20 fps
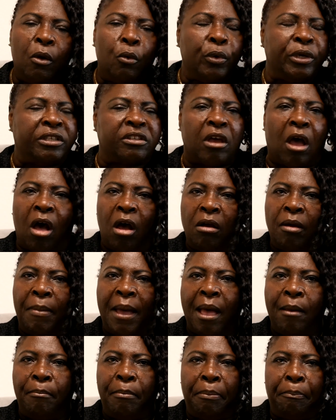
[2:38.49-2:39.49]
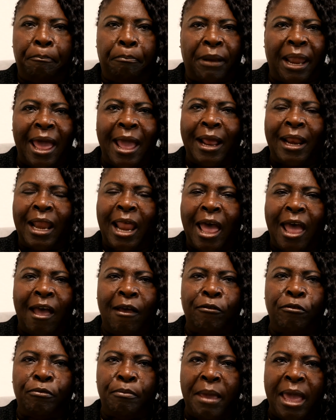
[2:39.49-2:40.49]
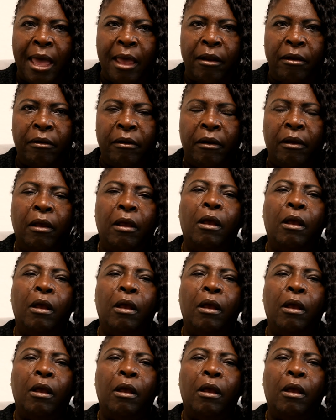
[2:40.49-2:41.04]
We talk about Black Lives Matter.